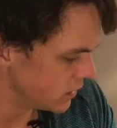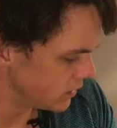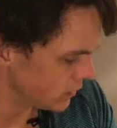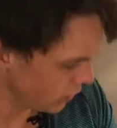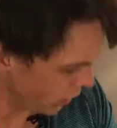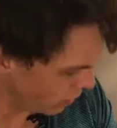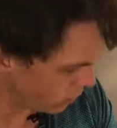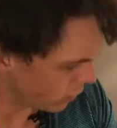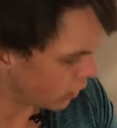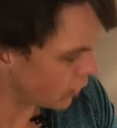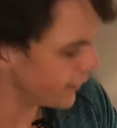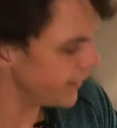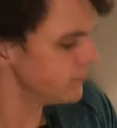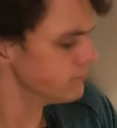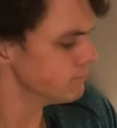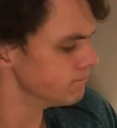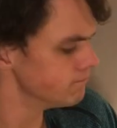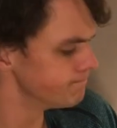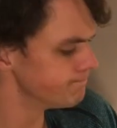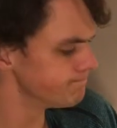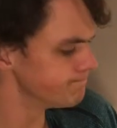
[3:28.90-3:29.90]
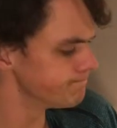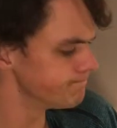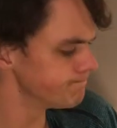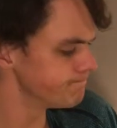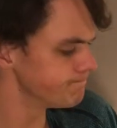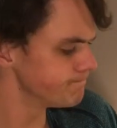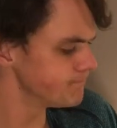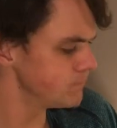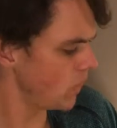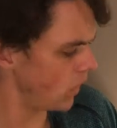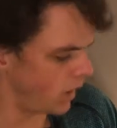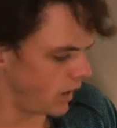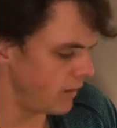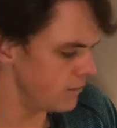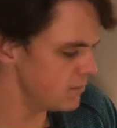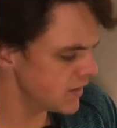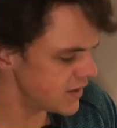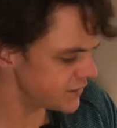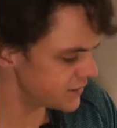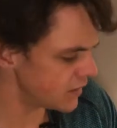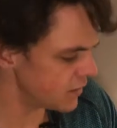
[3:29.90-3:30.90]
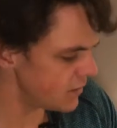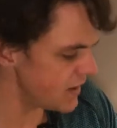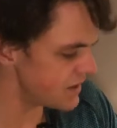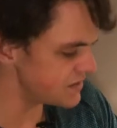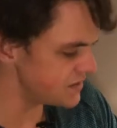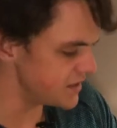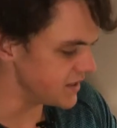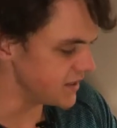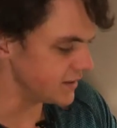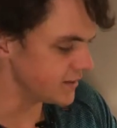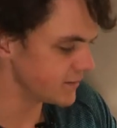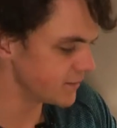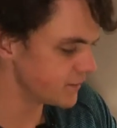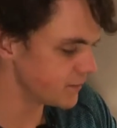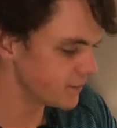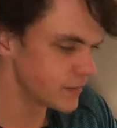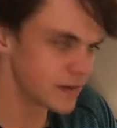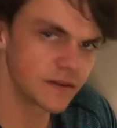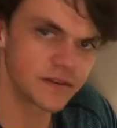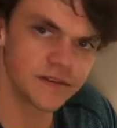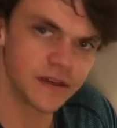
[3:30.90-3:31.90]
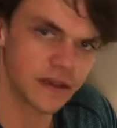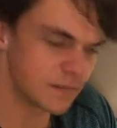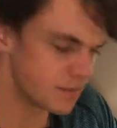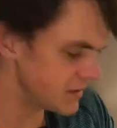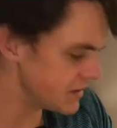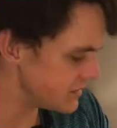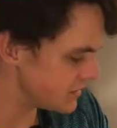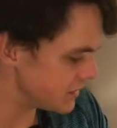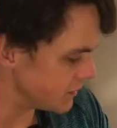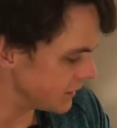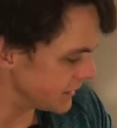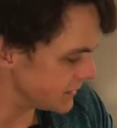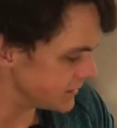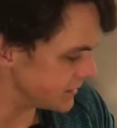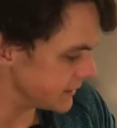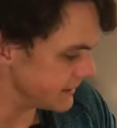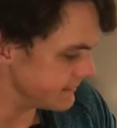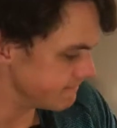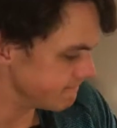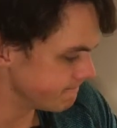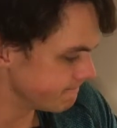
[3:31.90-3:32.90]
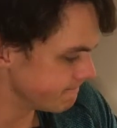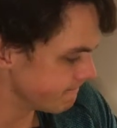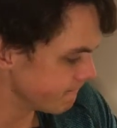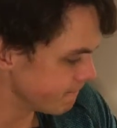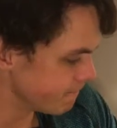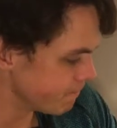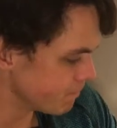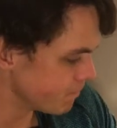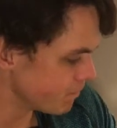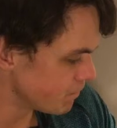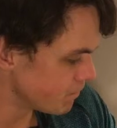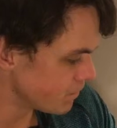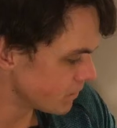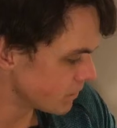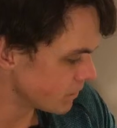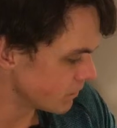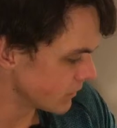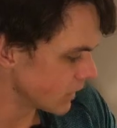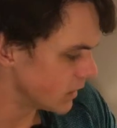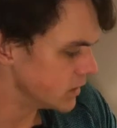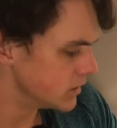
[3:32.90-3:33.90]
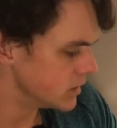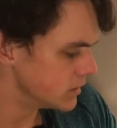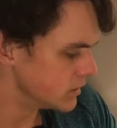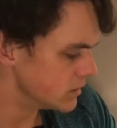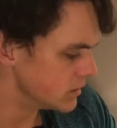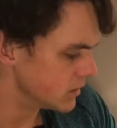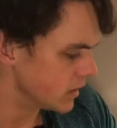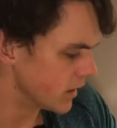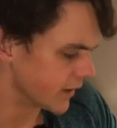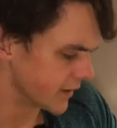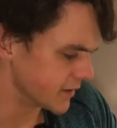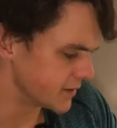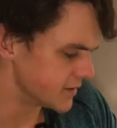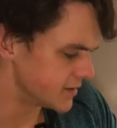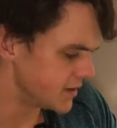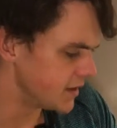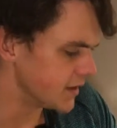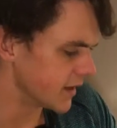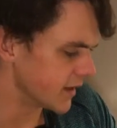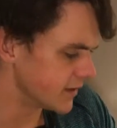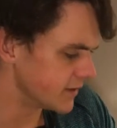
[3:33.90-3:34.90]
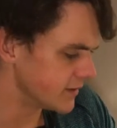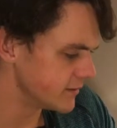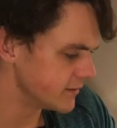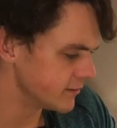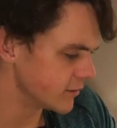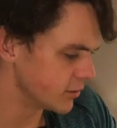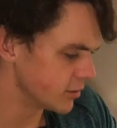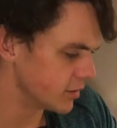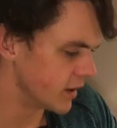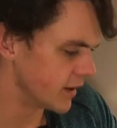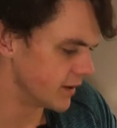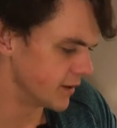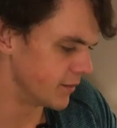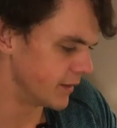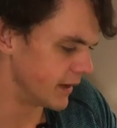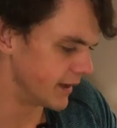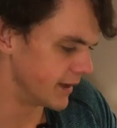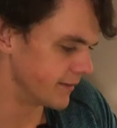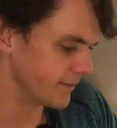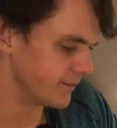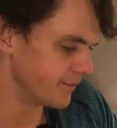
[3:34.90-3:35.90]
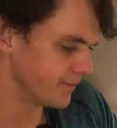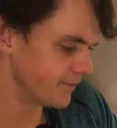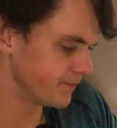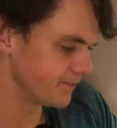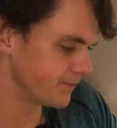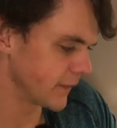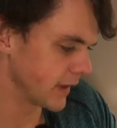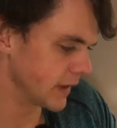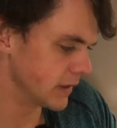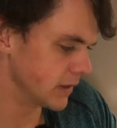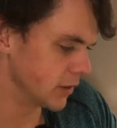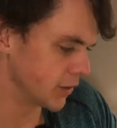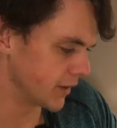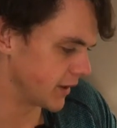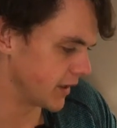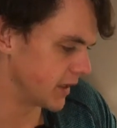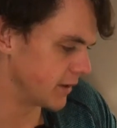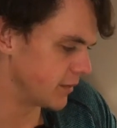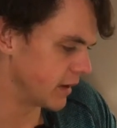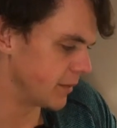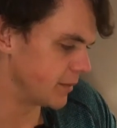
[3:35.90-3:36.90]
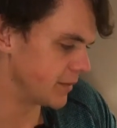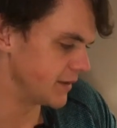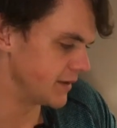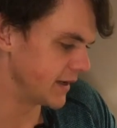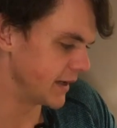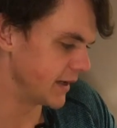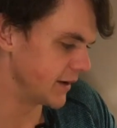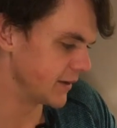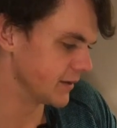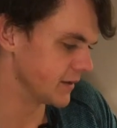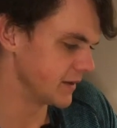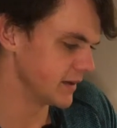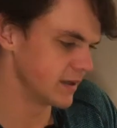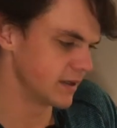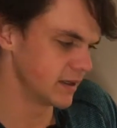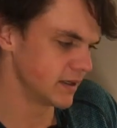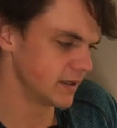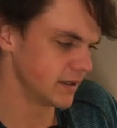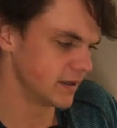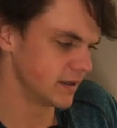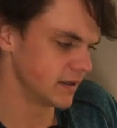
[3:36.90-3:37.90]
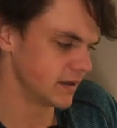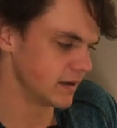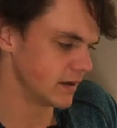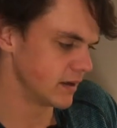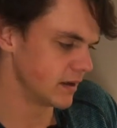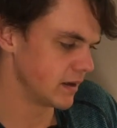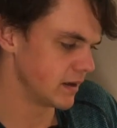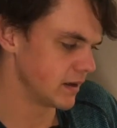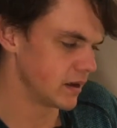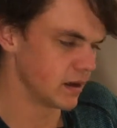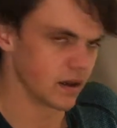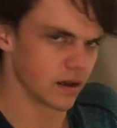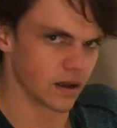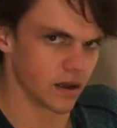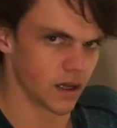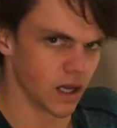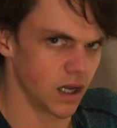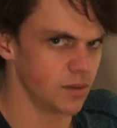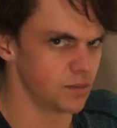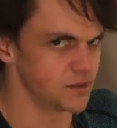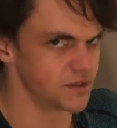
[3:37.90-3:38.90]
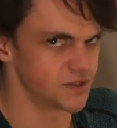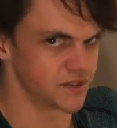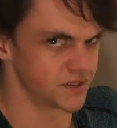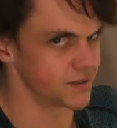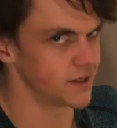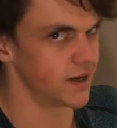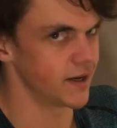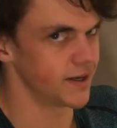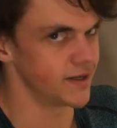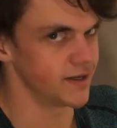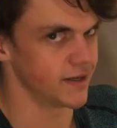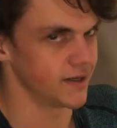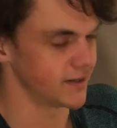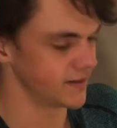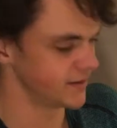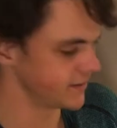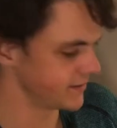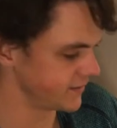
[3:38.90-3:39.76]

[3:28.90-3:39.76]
"Good morning. I'm Mr. Messy," said Mr. Messy. "I can see that," replied the man, looking him up and down. "I'm Mr. Tidy."